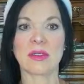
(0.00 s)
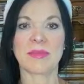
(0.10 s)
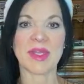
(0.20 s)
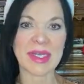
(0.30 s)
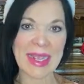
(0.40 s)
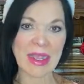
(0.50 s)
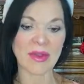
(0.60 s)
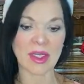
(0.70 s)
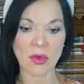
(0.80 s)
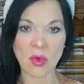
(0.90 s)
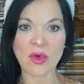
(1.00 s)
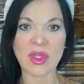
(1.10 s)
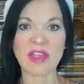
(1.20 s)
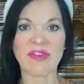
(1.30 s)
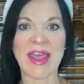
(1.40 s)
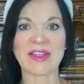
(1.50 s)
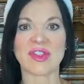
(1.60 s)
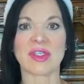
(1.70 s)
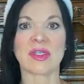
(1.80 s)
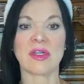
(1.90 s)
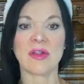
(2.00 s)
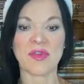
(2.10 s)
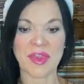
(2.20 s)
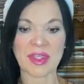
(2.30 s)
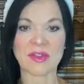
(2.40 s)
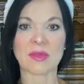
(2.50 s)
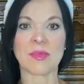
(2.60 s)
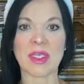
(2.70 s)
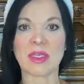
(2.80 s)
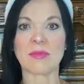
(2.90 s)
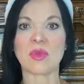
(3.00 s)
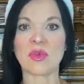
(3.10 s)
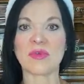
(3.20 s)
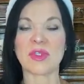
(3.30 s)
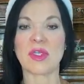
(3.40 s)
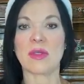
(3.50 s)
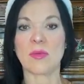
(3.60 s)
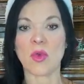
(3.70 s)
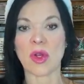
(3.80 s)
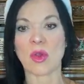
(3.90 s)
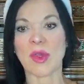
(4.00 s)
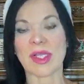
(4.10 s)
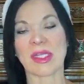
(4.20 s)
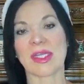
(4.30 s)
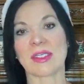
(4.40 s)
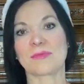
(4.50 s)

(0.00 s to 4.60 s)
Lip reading: But now in an orderly fashion, things are being moved more quickly.